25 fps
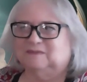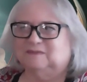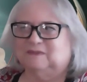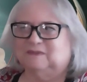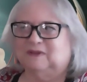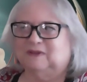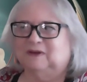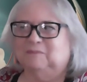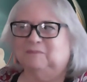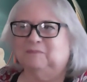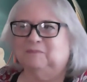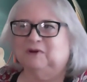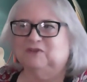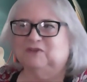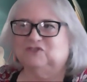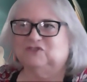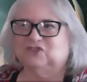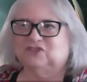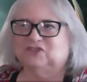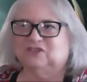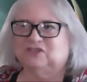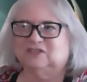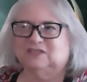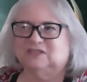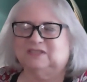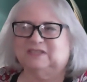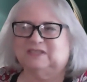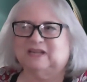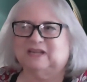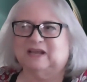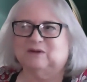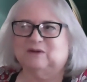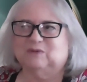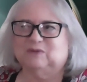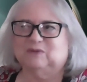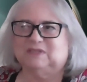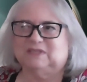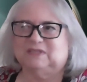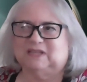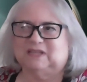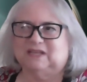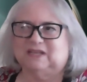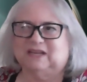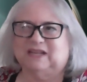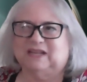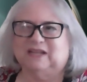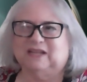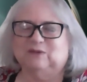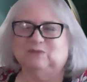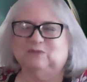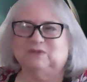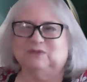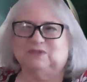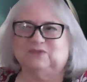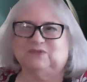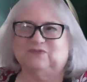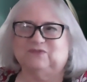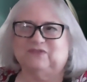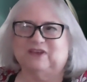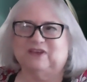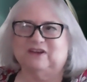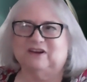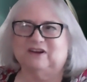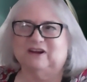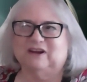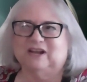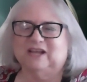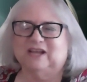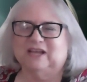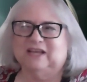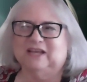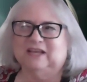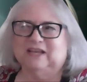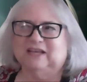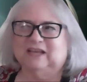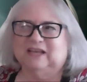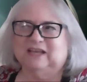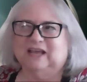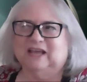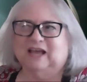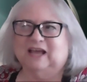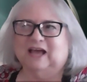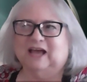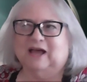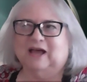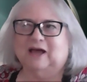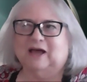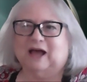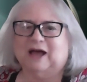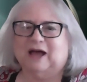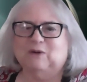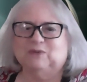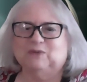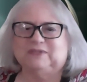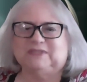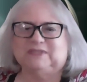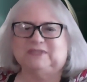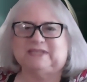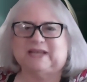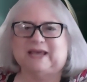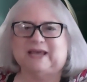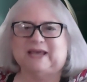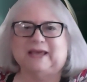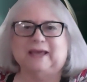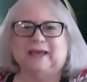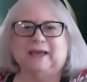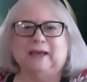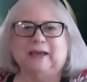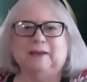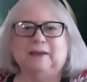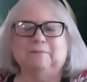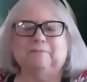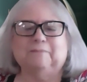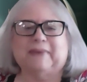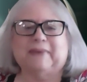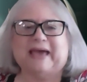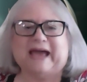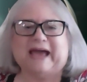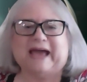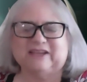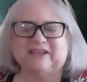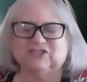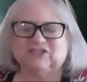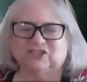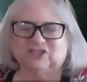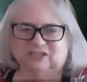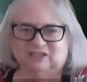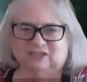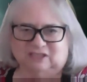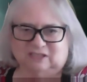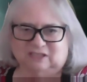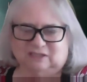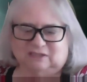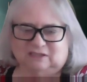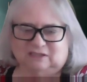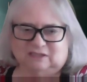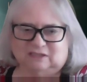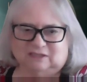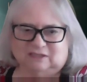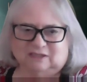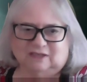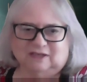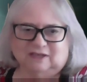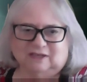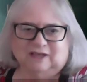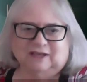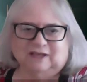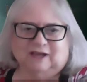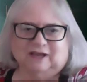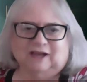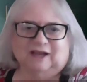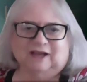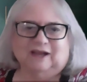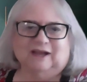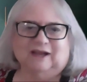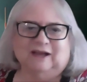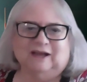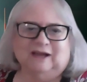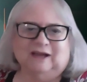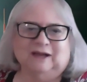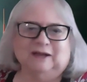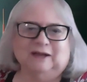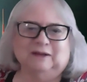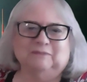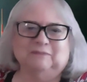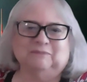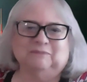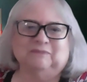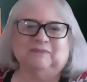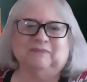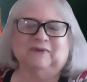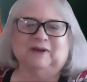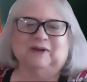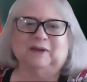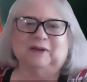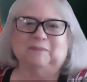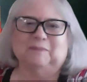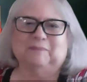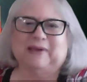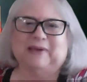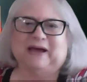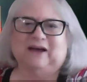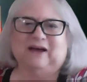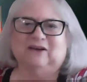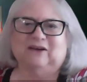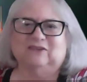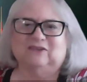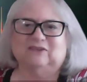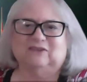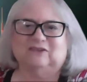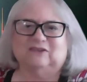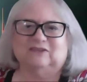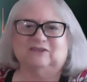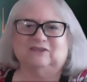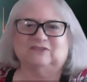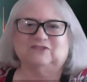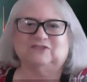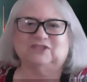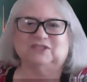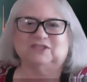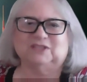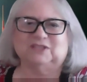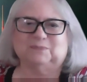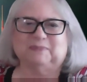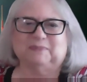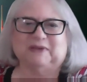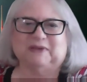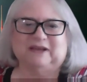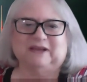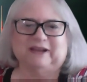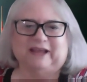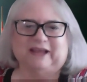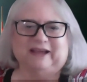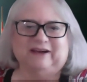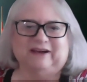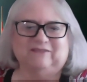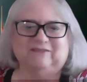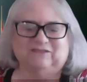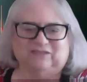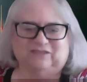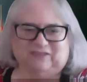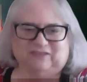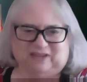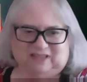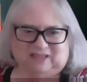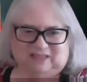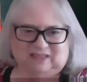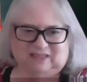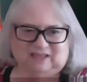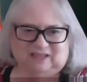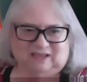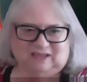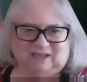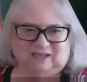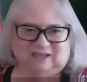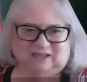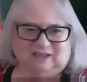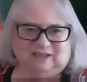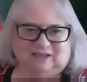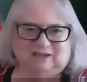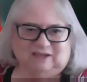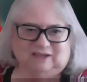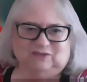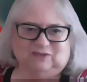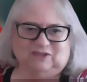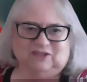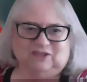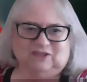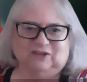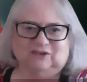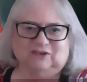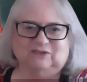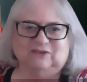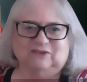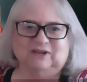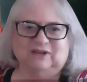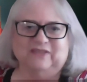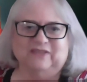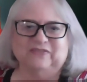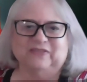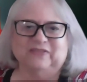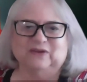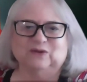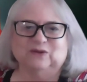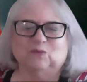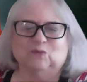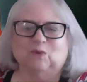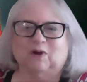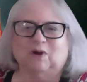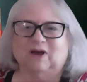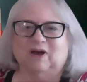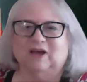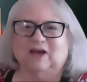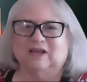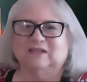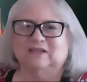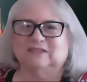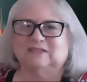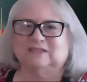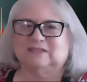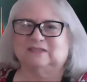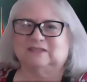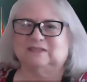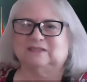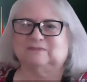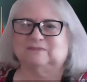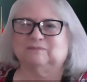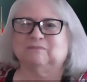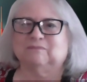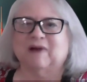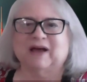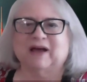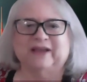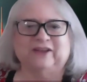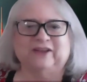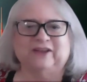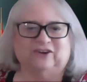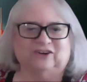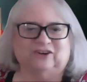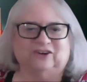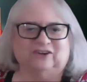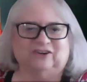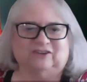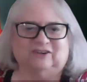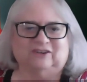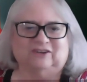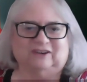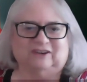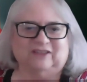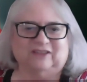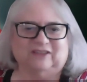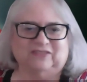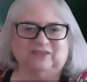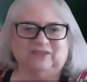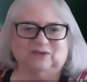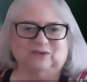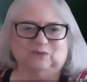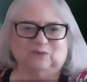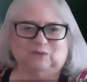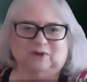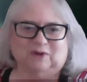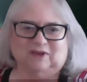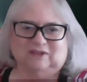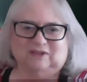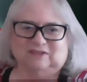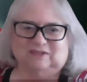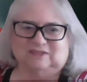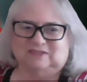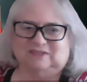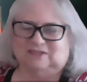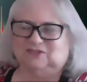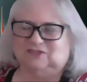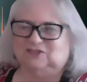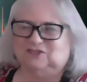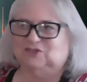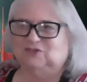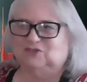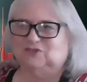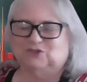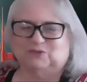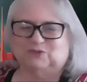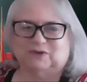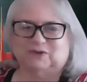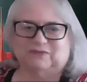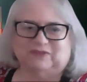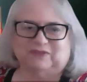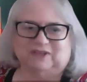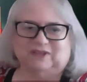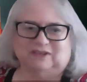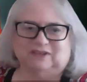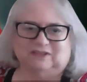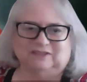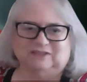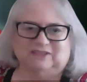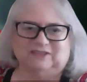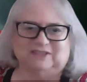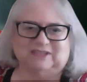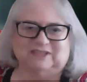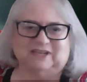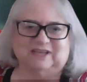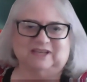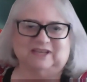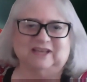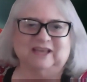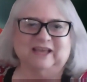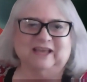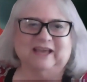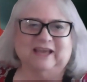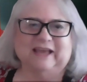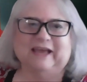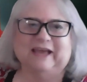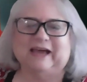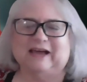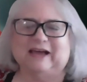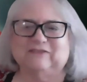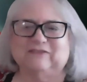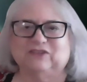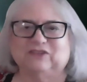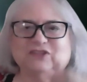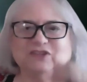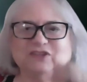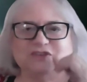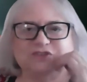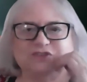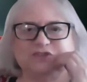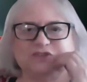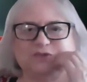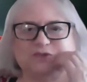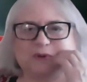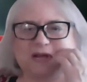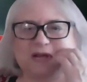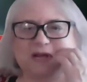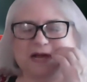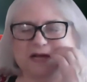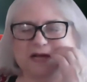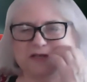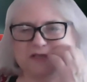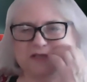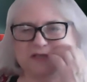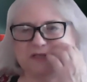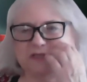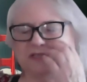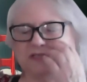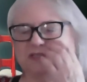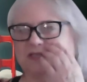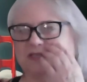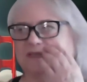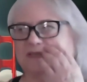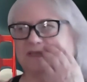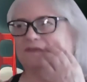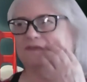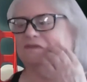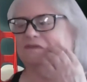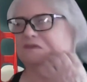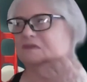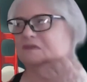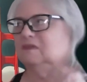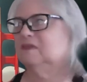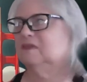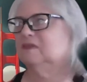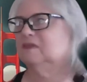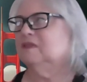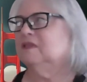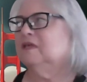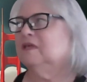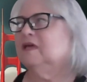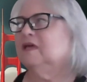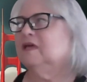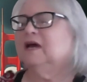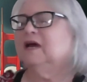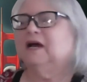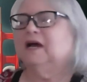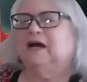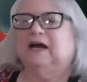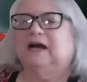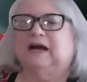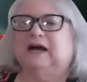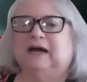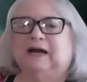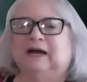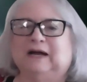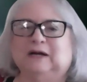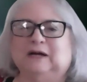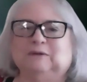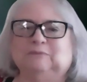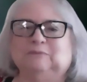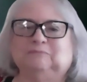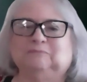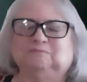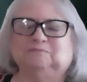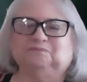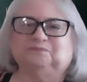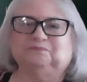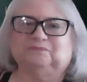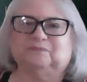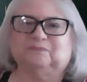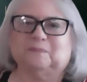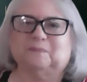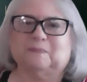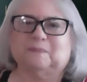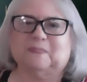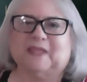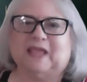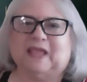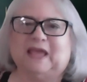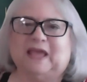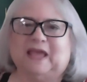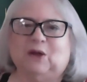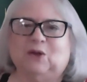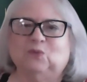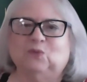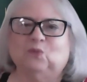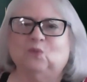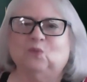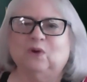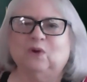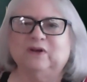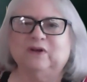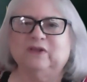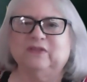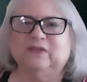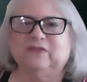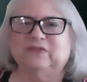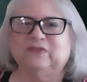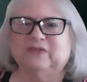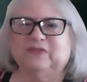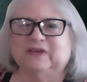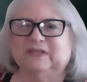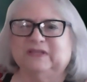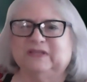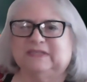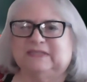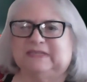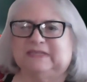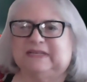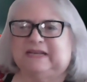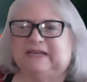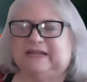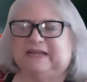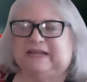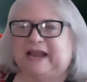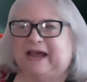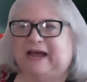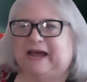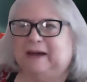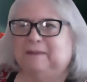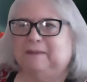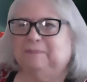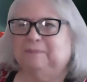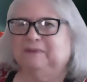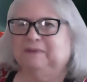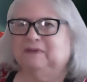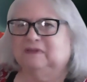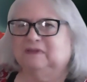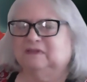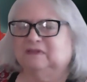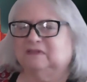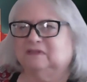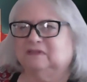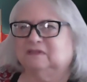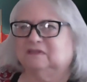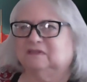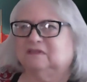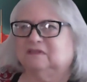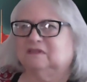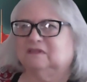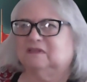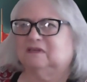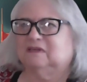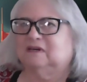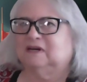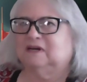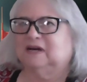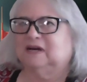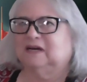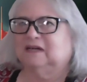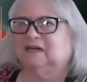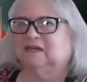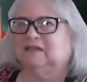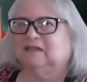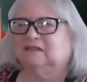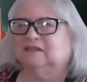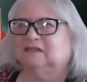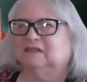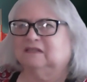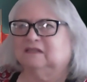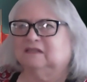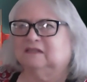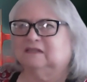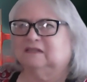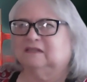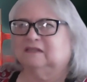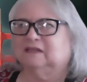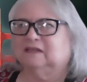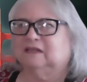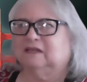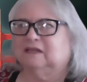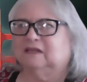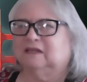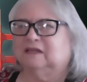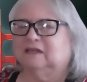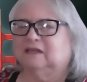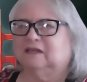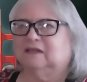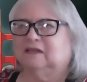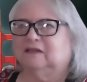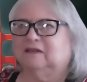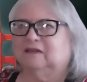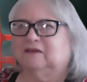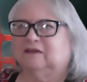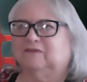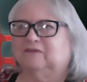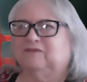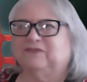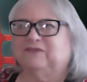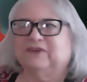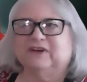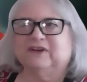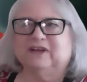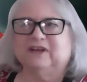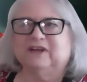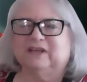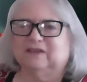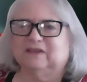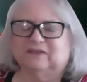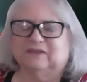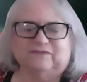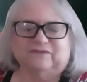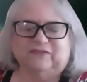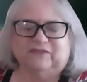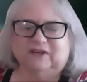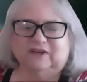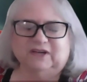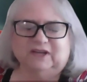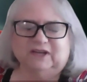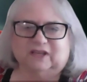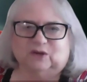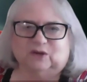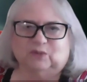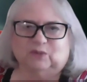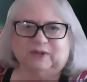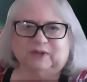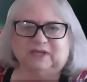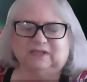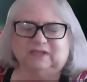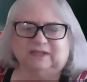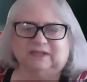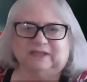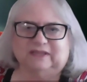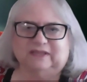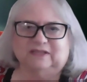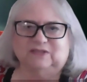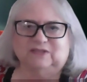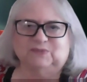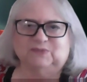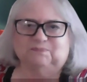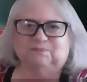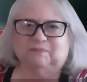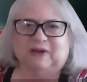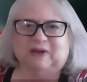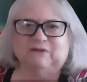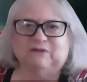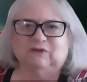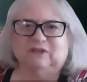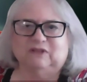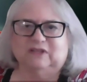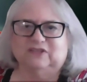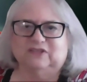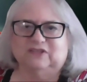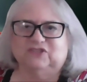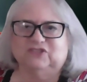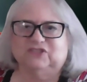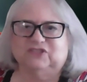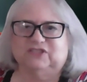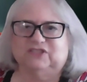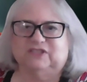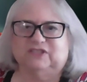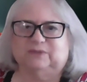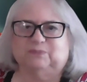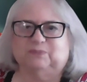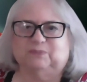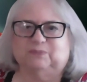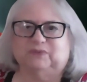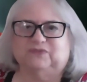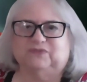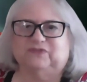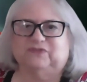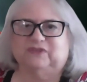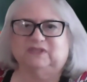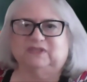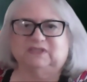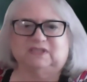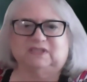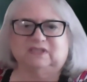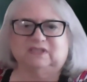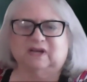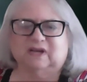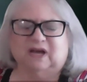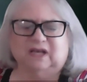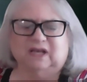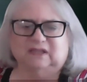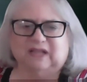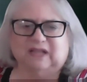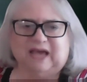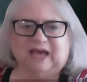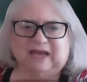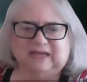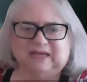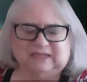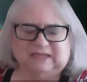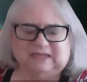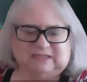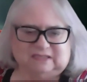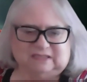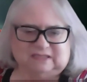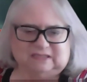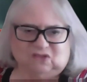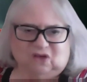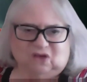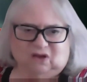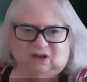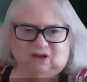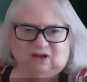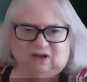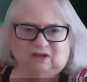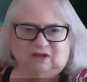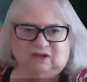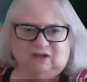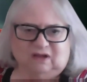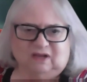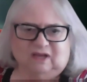emotional state was that he was very, I would say, passionate um, about just about everything. It, you know, nothing was minor. Nothing was too trivial to have a huge reaction to. Um, And one of the things that had happened uh, very, very quickly, this, my relationship with Phil did not last long.